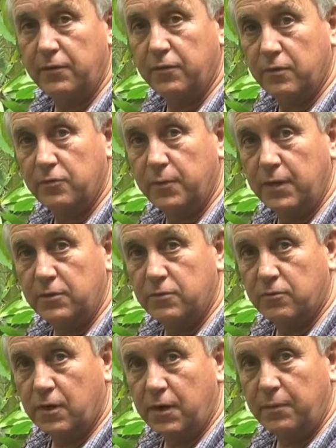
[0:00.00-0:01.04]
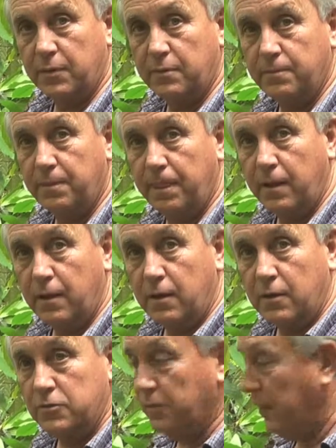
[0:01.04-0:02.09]
days for those beans to ripen.
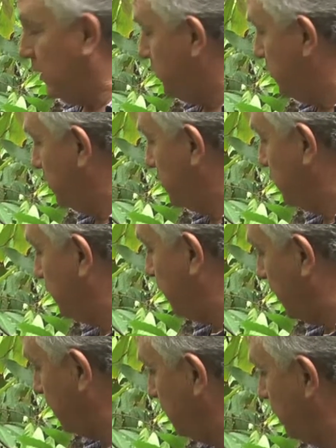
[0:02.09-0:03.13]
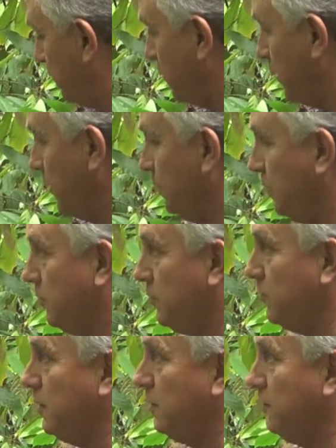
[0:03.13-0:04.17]
So that juncture, the pod's been on the limb of the
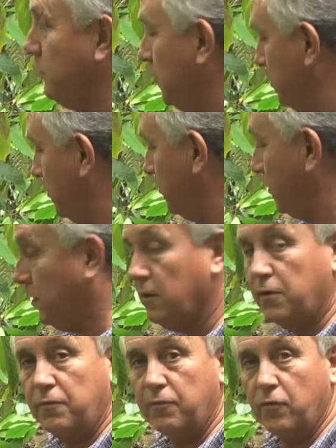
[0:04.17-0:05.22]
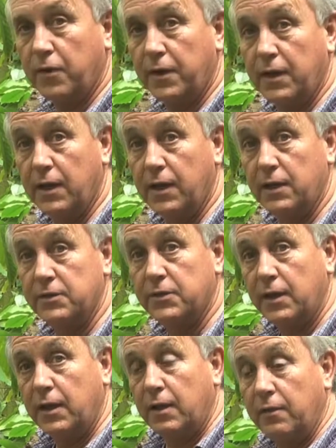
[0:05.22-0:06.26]
tree or the trunk of the tree 140 days.
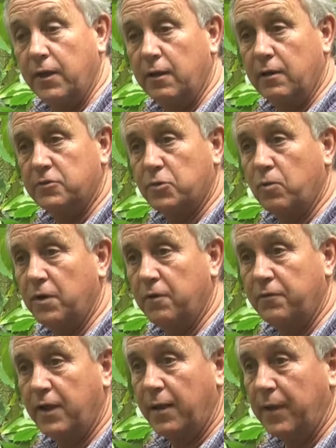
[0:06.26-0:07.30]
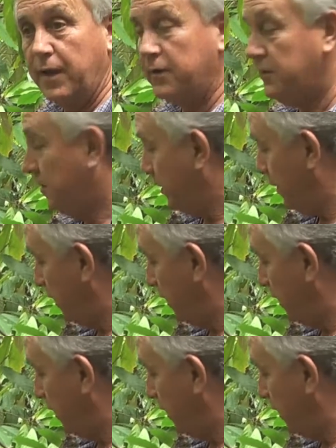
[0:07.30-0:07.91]
Then there's a window of time, 8 to 10